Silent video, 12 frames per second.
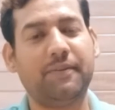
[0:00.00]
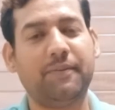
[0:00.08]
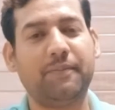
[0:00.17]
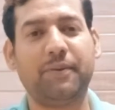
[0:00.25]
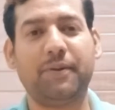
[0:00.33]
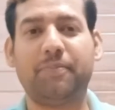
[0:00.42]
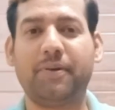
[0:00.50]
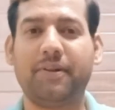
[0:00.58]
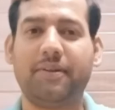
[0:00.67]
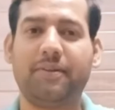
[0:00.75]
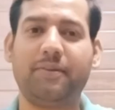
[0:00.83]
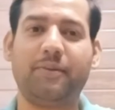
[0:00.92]

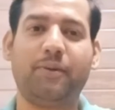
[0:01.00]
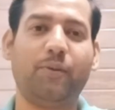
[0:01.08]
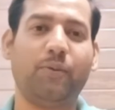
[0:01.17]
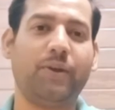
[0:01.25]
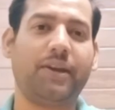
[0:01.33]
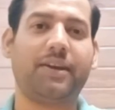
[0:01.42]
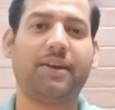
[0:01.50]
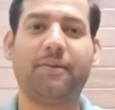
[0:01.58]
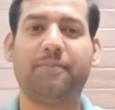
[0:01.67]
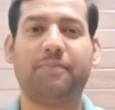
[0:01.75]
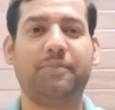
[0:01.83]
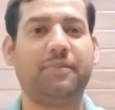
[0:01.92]
people wake
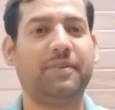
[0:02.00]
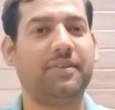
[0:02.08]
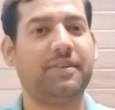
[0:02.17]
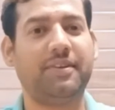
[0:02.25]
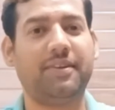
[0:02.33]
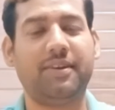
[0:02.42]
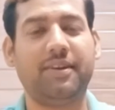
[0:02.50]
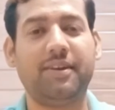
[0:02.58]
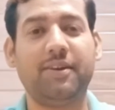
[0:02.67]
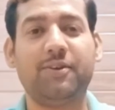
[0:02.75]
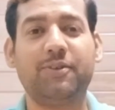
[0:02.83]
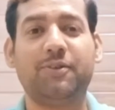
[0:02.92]
up
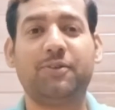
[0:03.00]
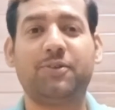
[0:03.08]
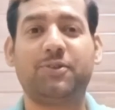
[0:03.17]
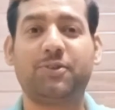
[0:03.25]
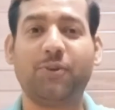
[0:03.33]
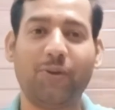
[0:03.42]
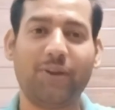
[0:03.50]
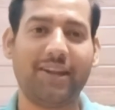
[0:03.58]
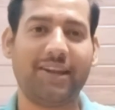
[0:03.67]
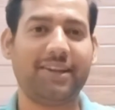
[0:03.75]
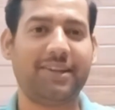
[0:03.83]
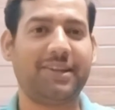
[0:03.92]
so
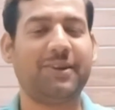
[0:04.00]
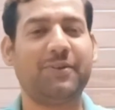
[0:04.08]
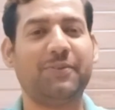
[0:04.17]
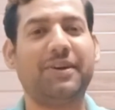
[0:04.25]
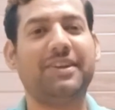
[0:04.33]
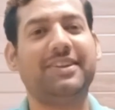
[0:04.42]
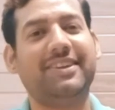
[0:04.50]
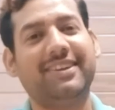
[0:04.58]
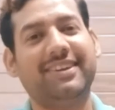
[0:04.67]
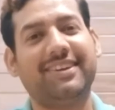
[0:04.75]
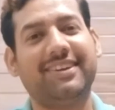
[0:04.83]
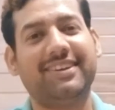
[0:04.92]
late when
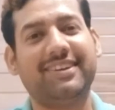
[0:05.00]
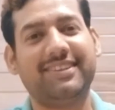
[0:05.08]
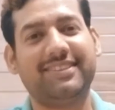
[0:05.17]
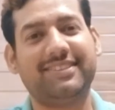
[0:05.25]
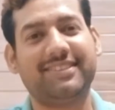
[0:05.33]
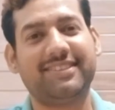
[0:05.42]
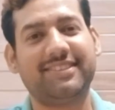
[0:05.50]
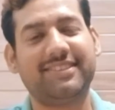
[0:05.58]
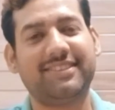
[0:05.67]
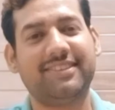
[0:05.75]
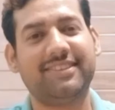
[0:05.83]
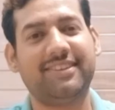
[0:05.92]
it's
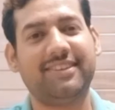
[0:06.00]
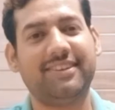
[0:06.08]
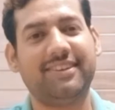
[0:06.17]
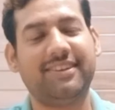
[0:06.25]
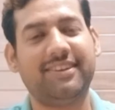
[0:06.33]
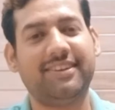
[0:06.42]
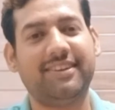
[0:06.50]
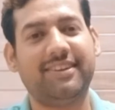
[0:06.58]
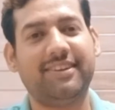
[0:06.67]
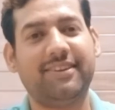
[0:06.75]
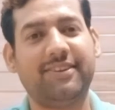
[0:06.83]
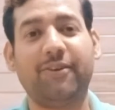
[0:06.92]

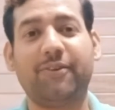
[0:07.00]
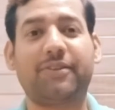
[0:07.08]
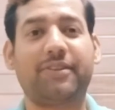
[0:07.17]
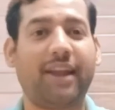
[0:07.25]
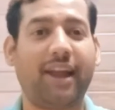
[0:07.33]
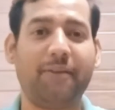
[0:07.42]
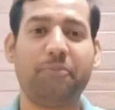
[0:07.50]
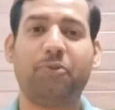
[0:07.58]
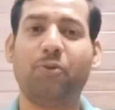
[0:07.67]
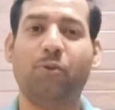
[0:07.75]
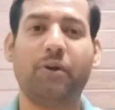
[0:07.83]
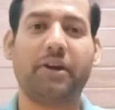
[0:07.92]
not time
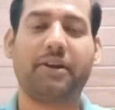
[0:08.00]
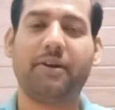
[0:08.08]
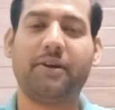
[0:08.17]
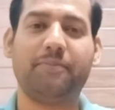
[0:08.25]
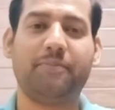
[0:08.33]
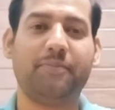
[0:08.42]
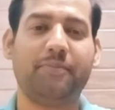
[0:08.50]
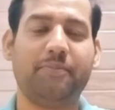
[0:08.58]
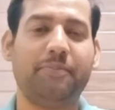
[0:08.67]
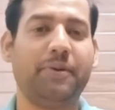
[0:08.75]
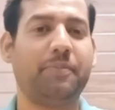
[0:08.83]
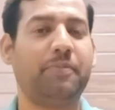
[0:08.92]
to wake up.
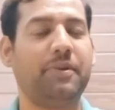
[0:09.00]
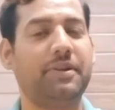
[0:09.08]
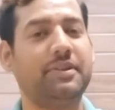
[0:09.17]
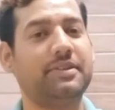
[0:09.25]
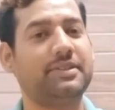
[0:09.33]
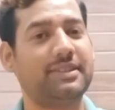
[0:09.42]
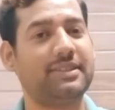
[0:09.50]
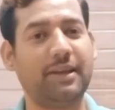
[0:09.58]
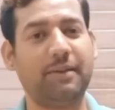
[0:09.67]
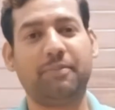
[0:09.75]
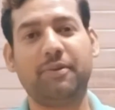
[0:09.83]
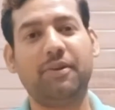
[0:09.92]
People
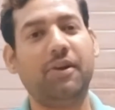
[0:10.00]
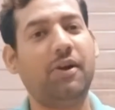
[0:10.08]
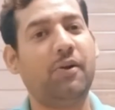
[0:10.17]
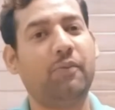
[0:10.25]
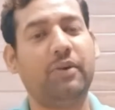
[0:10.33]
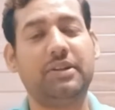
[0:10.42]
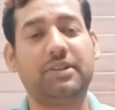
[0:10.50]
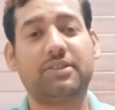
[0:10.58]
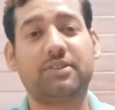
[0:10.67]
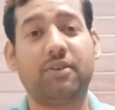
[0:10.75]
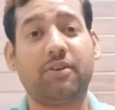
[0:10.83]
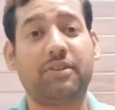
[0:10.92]
sleep when
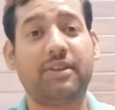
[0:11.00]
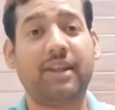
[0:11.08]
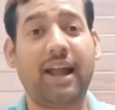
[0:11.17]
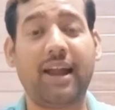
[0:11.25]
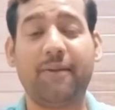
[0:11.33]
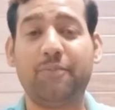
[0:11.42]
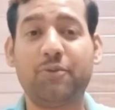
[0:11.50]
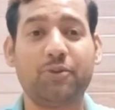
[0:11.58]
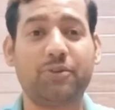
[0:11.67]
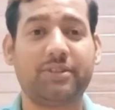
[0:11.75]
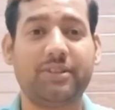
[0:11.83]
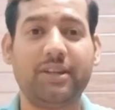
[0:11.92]
it's not time to
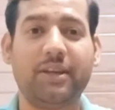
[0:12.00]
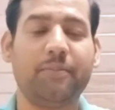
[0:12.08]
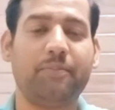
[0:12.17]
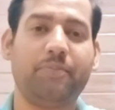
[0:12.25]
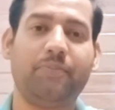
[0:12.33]
sleep.